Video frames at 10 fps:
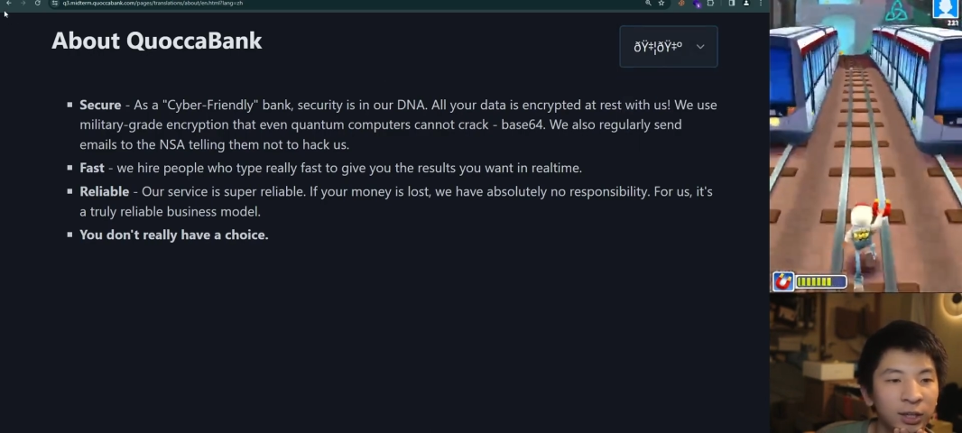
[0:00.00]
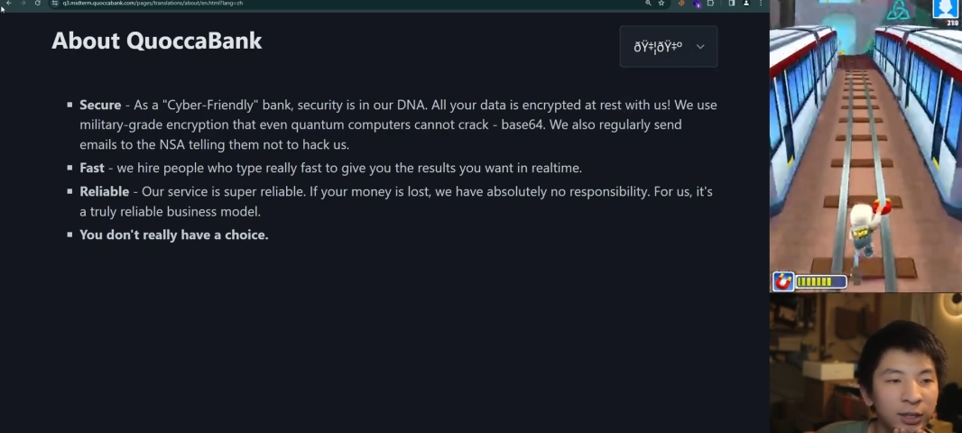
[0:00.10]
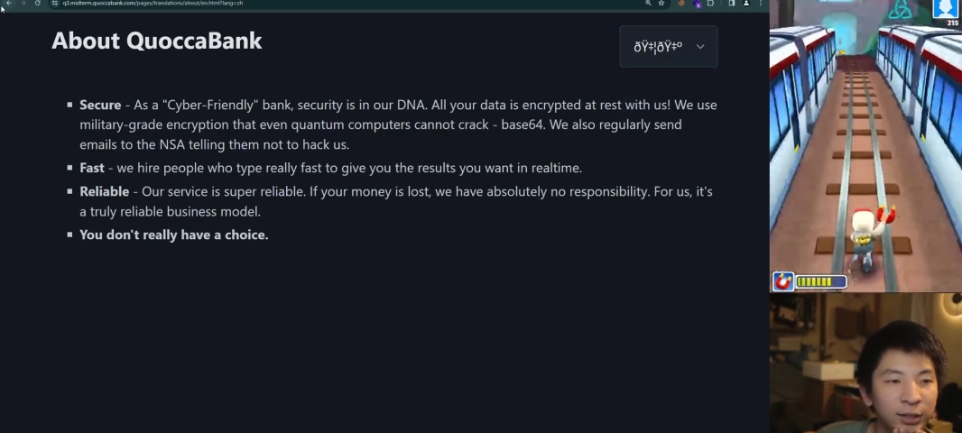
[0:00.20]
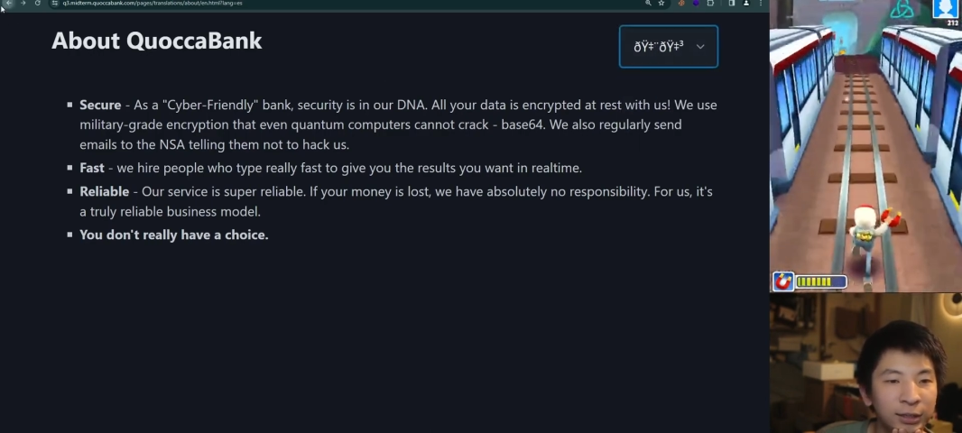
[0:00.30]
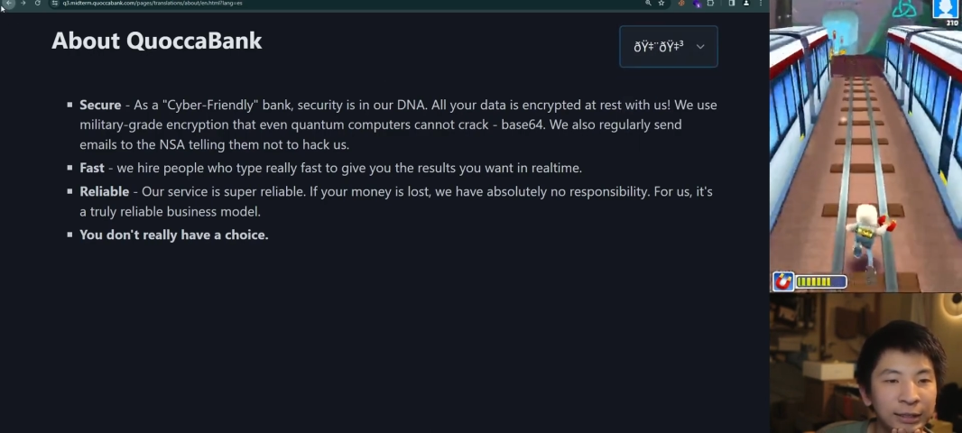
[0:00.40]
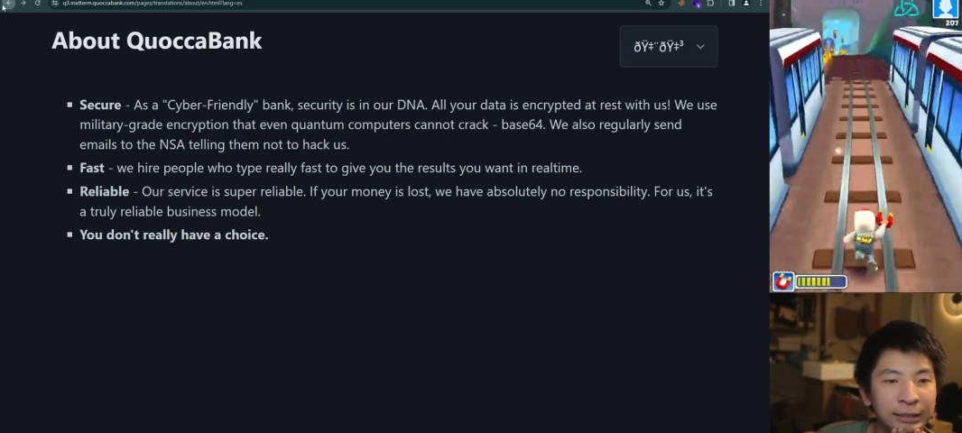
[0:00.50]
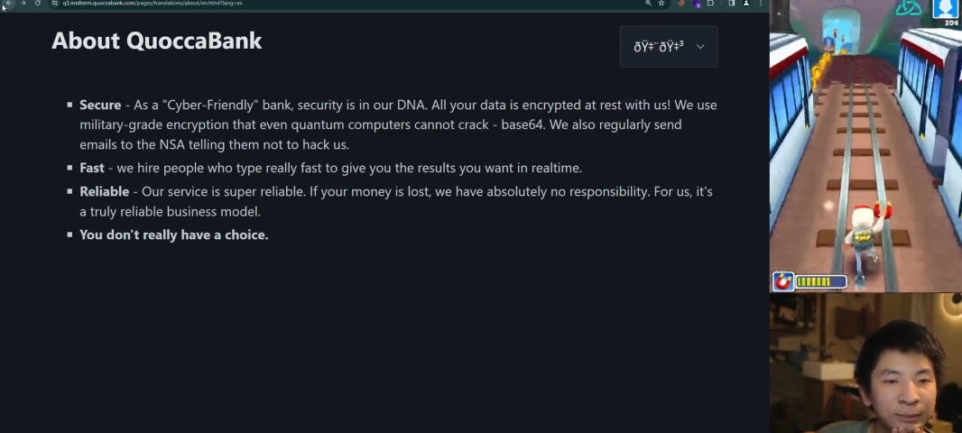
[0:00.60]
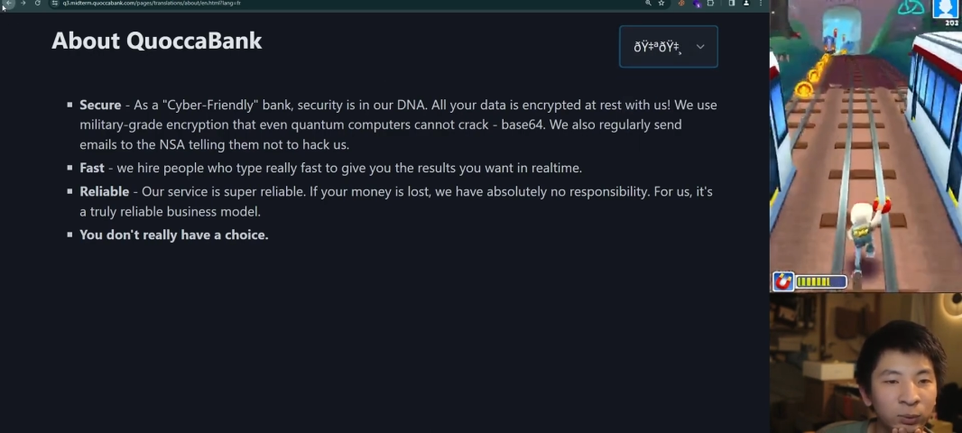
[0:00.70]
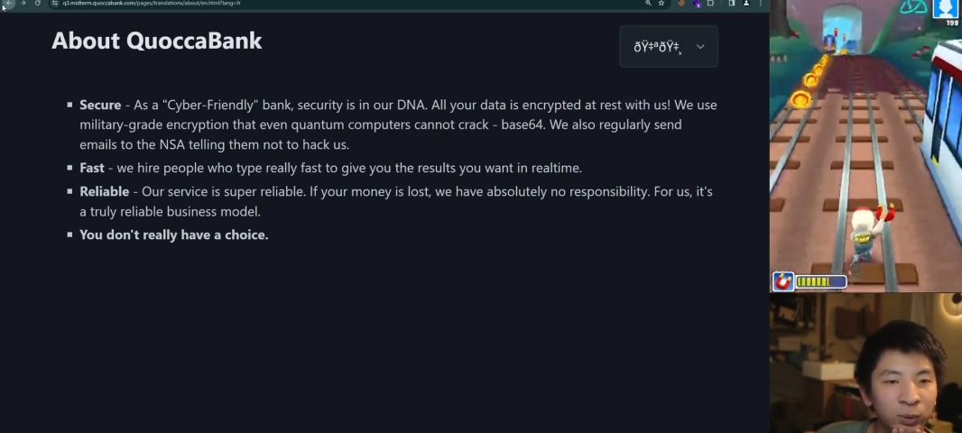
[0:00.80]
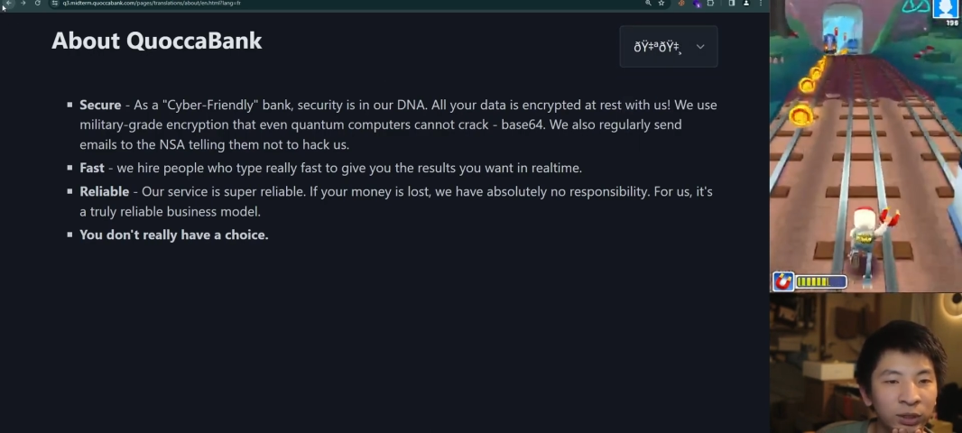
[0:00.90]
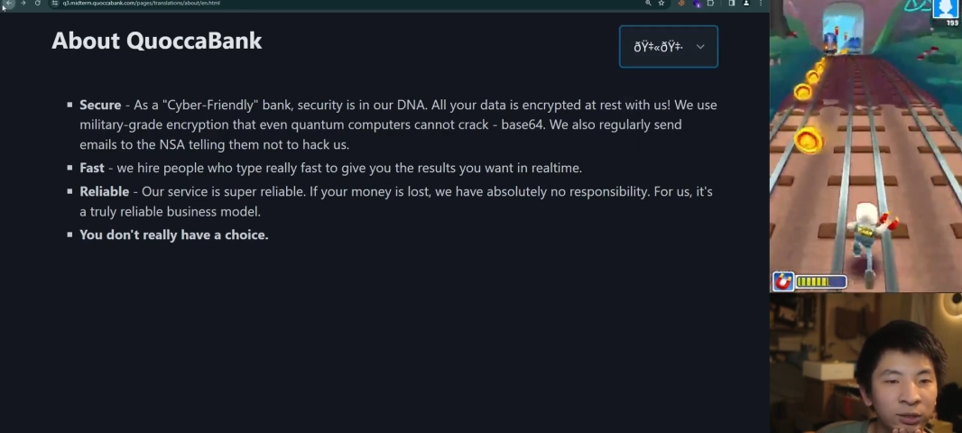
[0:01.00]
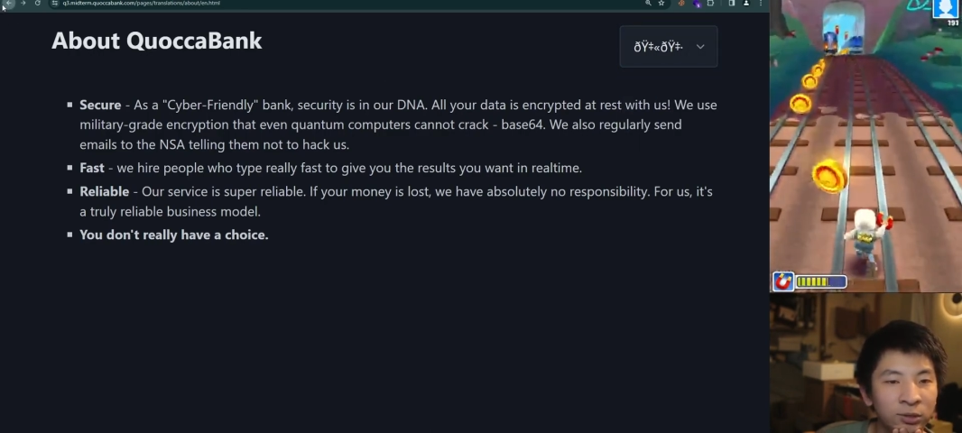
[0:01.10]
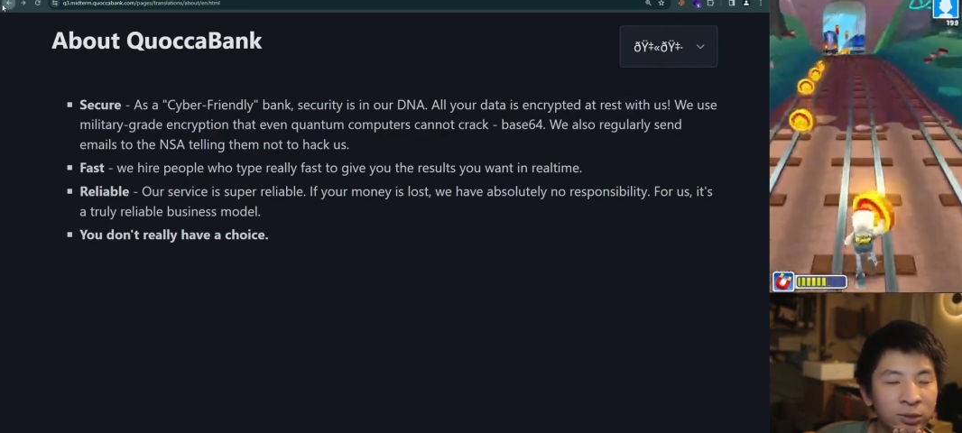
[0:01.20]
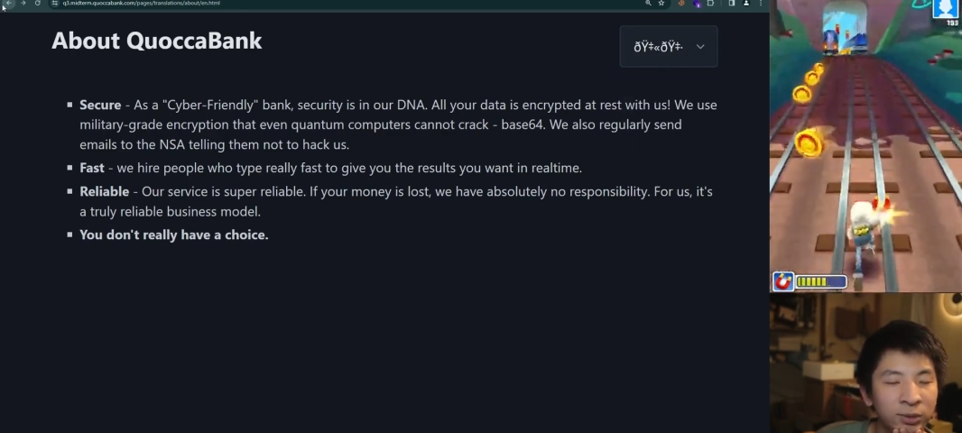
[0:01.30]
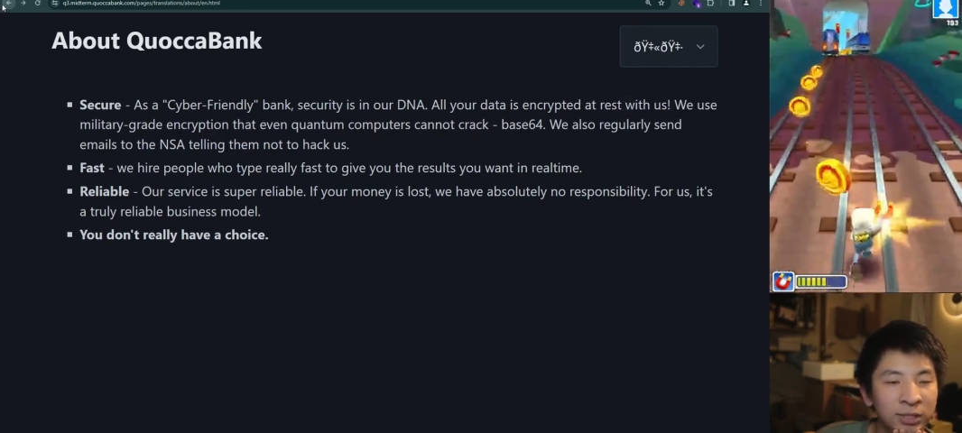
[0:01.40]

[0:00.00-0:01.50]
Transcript: What else do